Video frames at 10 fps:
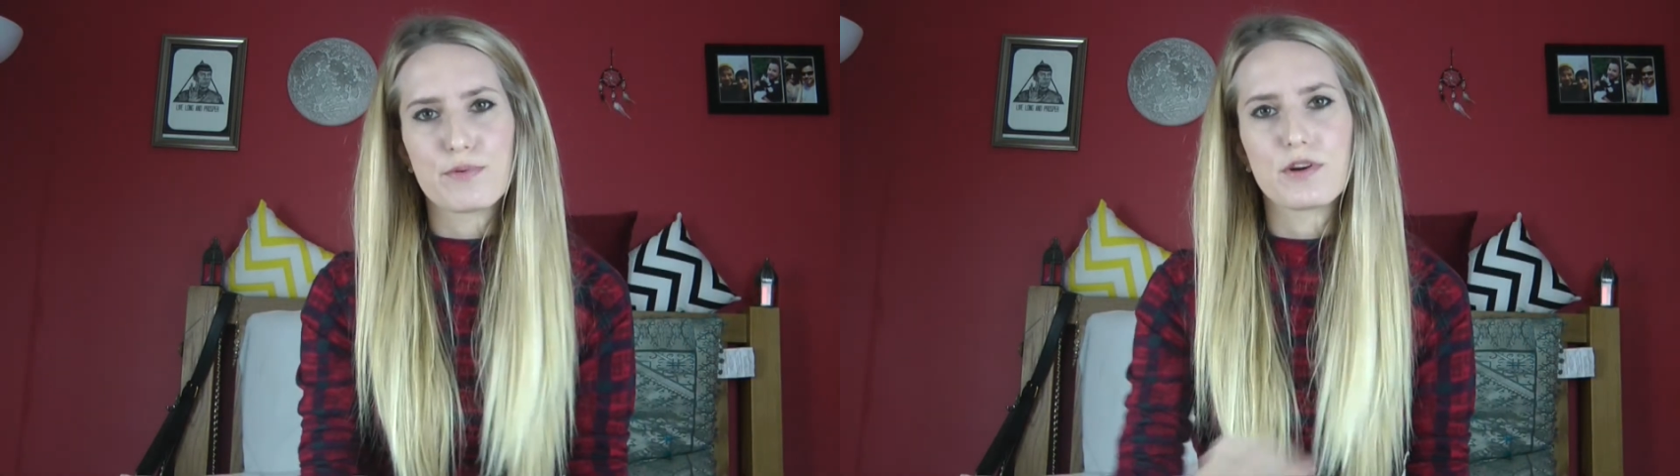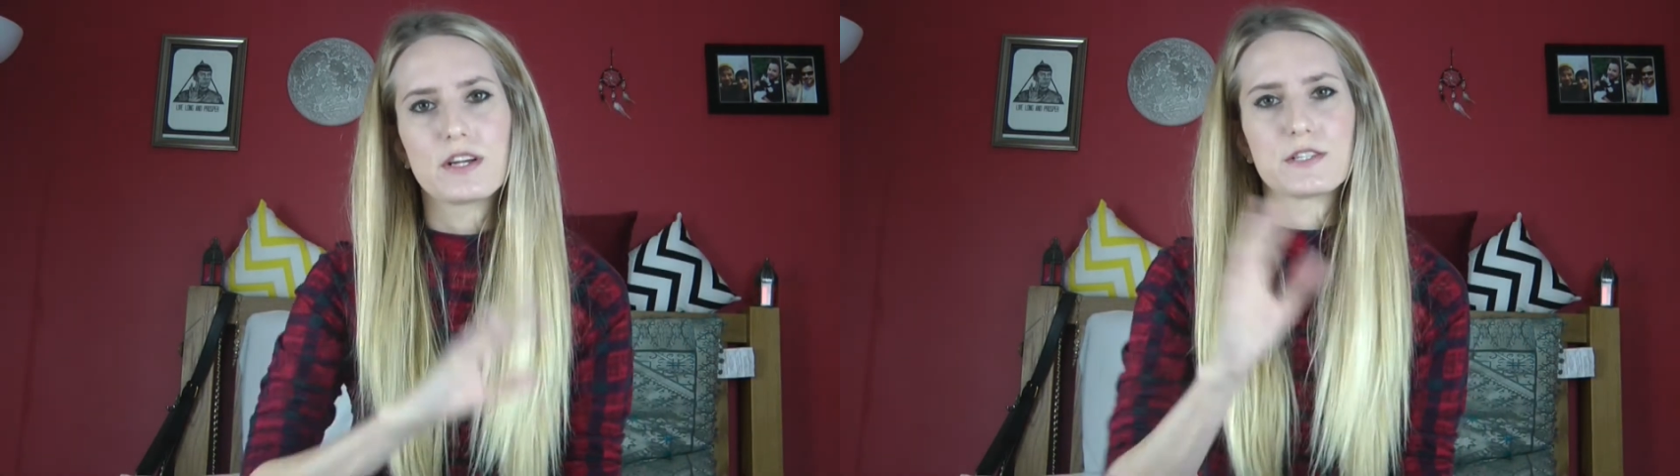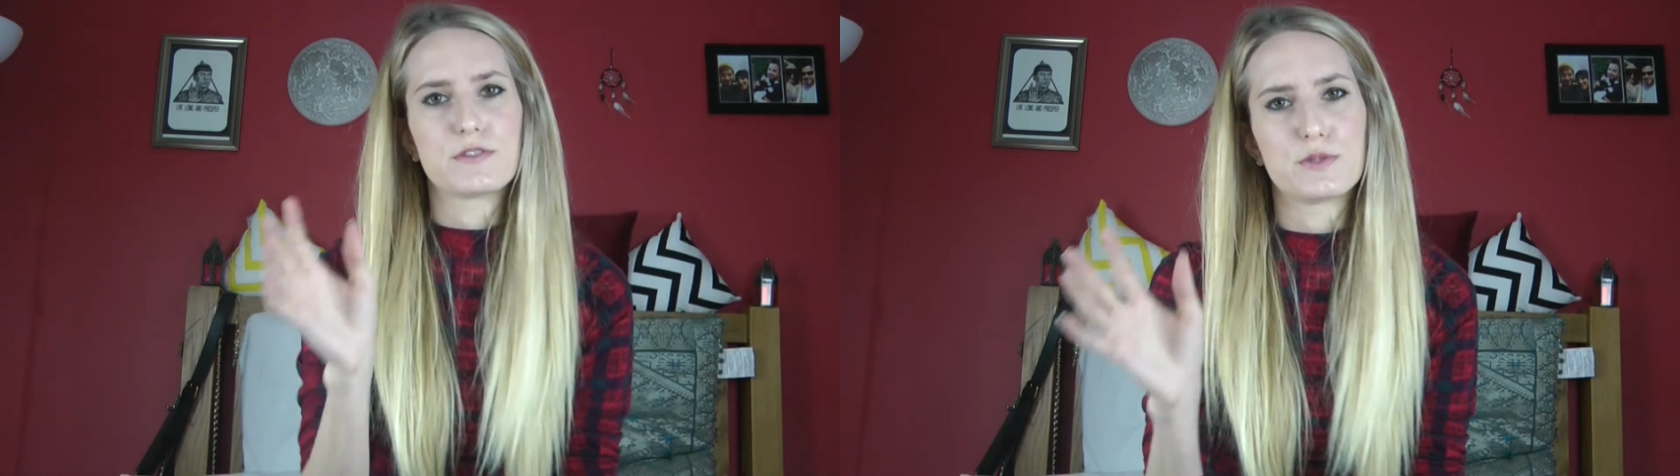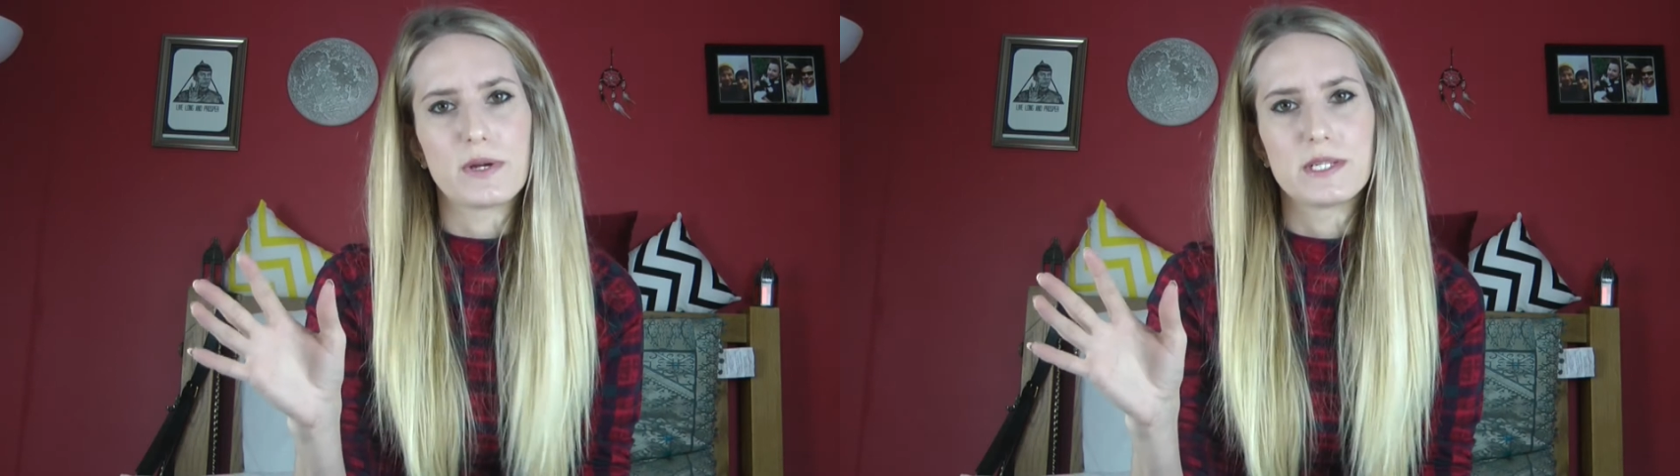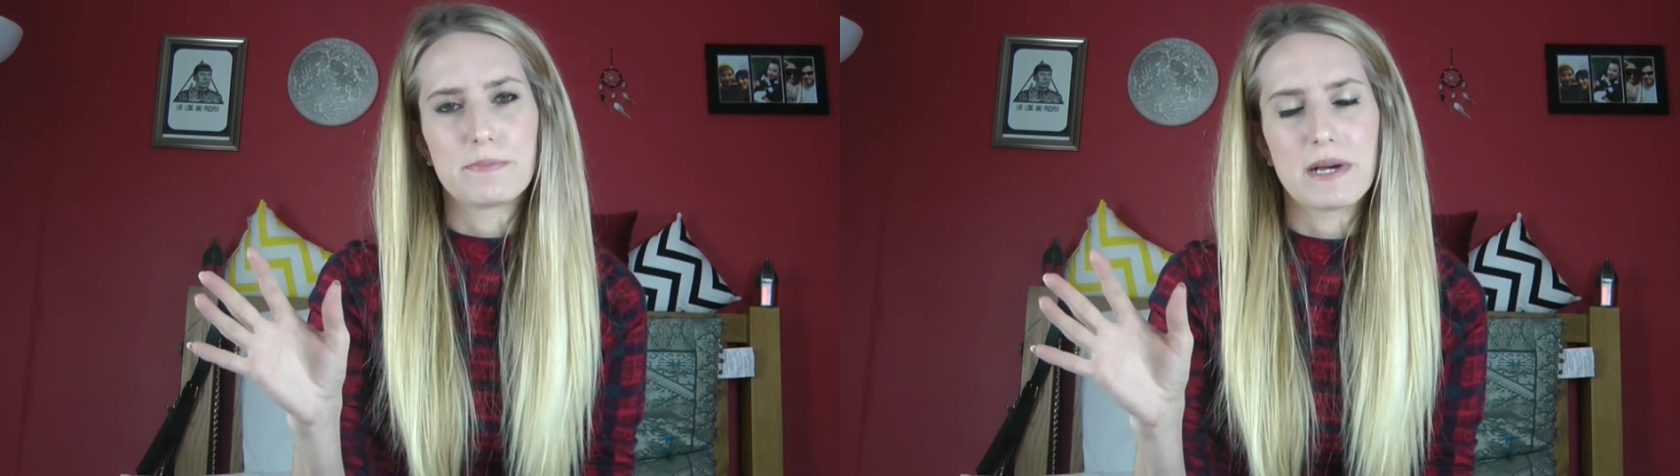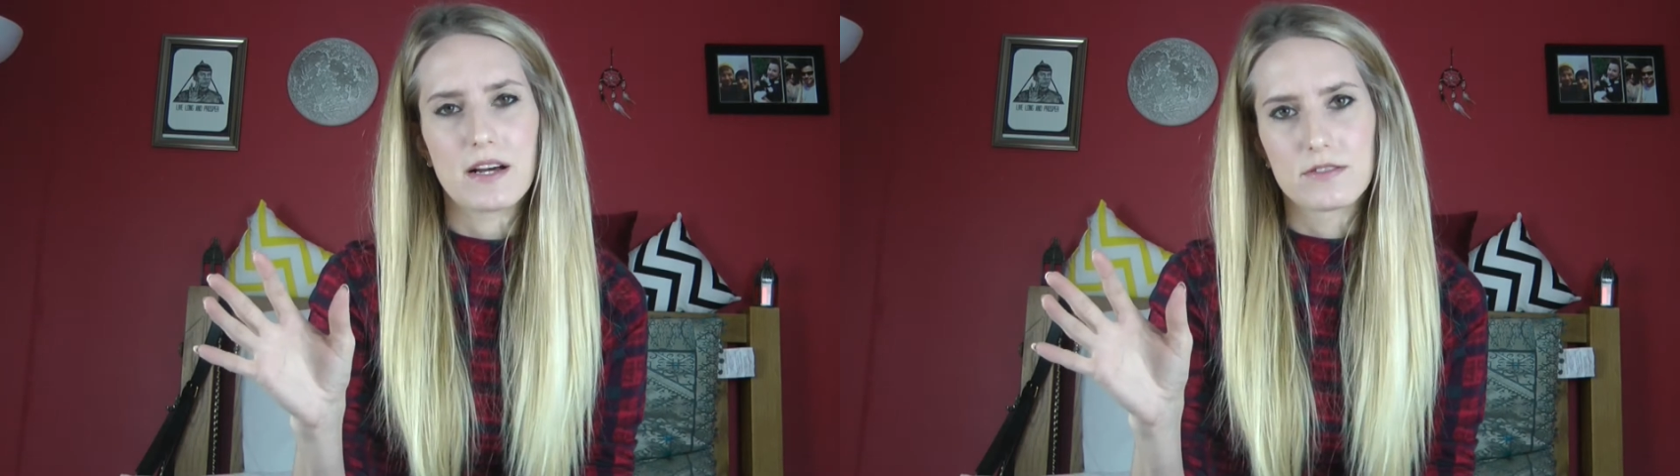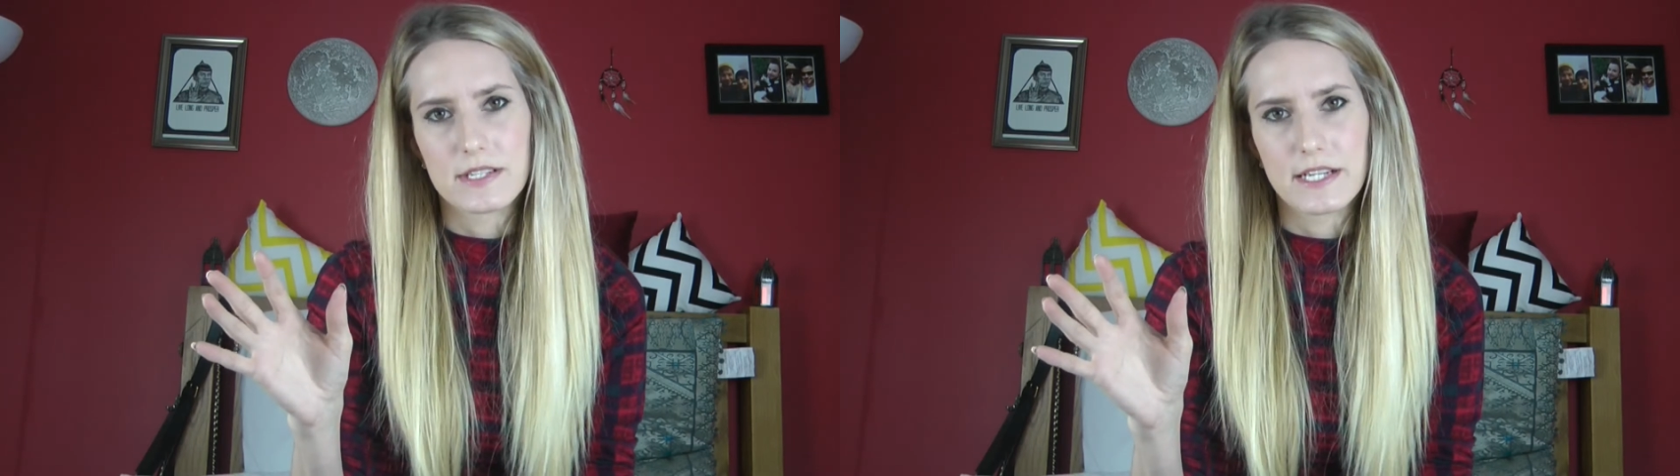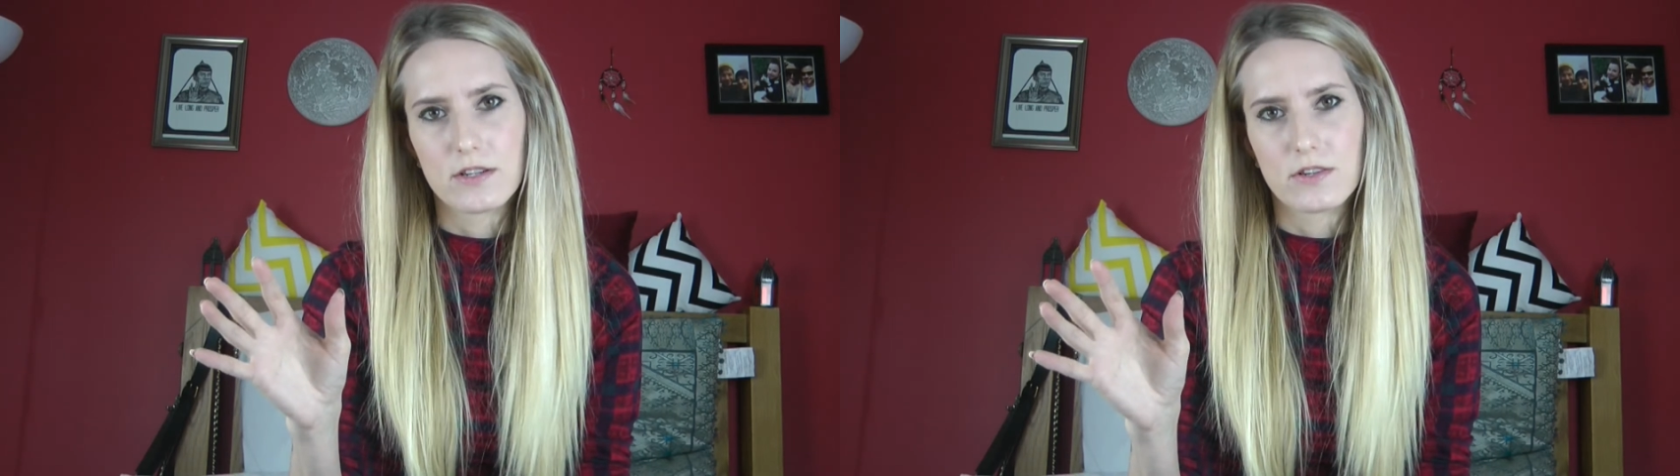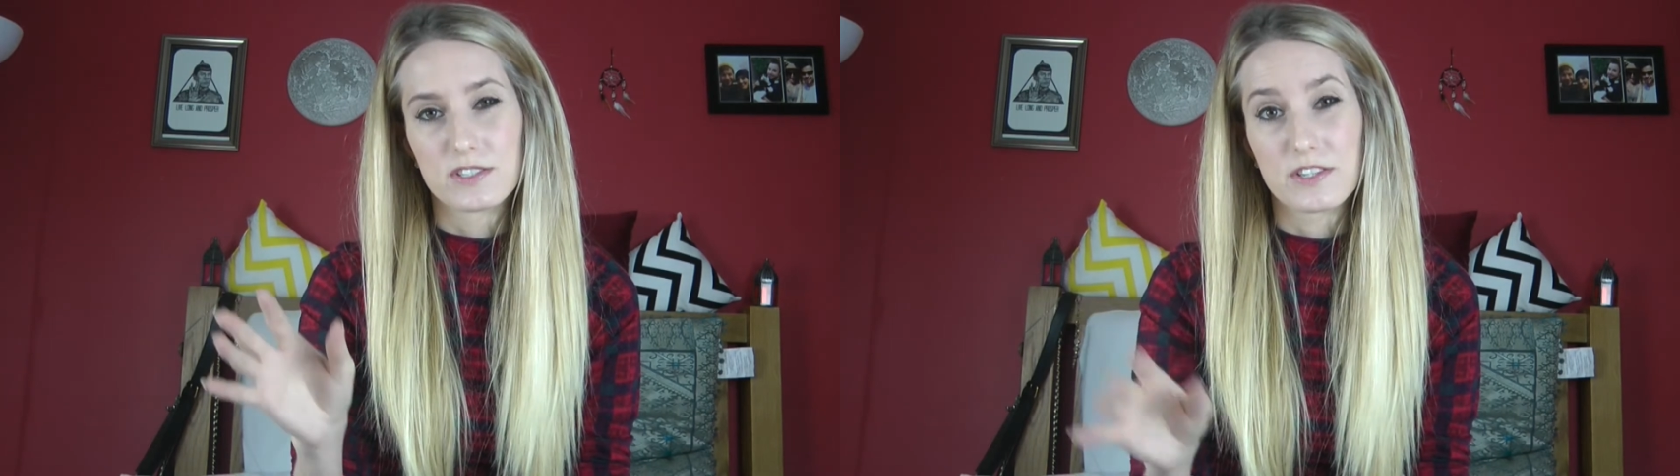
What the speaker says: products for £20 deal on,